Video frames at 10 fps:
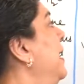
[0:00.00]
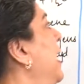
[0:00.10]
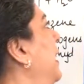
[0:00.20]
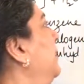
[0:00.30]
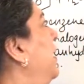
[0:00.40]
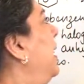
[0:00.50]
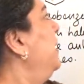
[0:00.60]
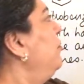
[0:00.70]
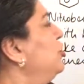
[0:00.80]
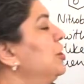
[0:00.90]
and the
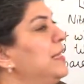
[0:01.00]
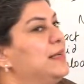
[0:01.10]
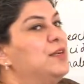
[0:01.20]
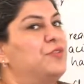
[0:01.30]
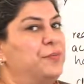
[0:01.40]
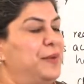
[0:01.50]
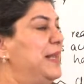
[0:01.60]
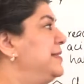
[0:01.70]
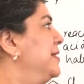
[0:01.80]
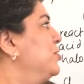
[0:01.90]
hydrogen that it
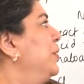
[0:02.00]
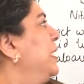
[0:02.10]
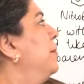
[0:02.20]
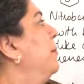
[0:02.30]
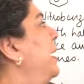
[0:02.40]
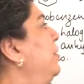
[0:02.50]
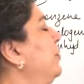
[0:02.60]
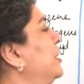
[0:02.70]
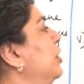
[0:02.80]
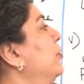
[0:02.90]
replaces will combine
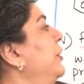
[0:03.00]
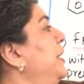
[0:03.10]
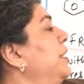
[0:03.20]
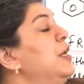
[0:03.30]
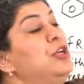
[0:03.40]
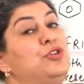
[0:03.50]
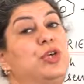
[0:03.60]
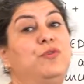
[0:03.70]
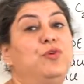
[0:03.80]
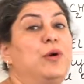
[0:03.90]
with chlorine to
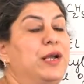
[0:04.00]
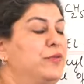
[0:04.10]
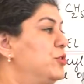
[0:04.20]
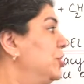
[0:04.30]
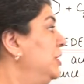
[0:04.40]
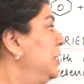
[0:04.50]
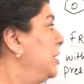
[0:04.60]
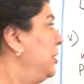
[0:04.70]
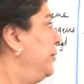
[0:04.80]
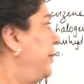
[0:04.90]
give you hydrogen
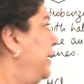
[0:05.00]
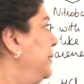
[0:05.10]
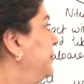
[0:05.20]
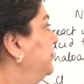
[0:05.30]
chloride.